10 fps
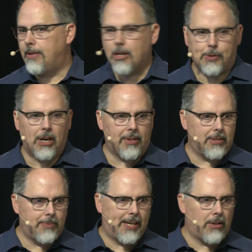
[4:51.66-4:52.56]
Now, as we go
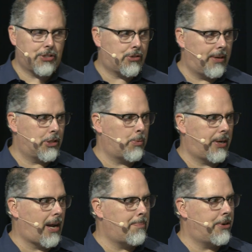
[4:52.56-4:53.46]
to the, we go to the story this
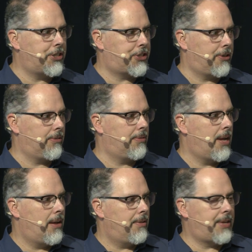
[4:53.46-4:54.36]
morning, I'm pretty sure
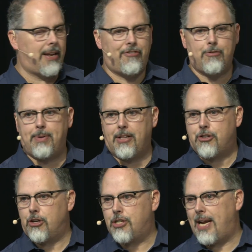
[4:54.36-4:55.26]
that if you've been in the
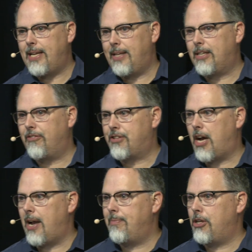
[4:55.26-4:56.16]
church any length of
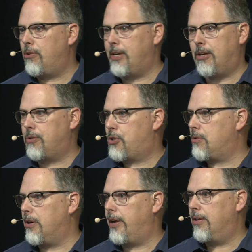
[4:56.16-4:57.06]
time, you already know the
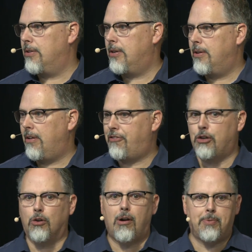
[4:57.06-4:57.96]
story. If you
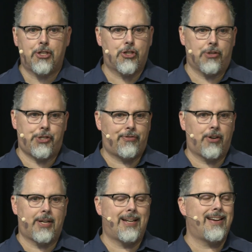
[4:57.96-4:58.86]
grew up in the church, you've
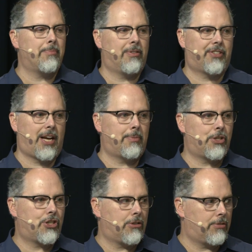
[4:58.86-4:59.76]
heard it a number of
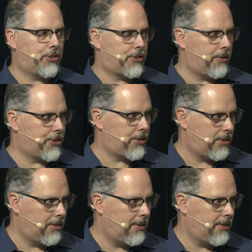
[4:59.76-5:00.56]
times in children's church.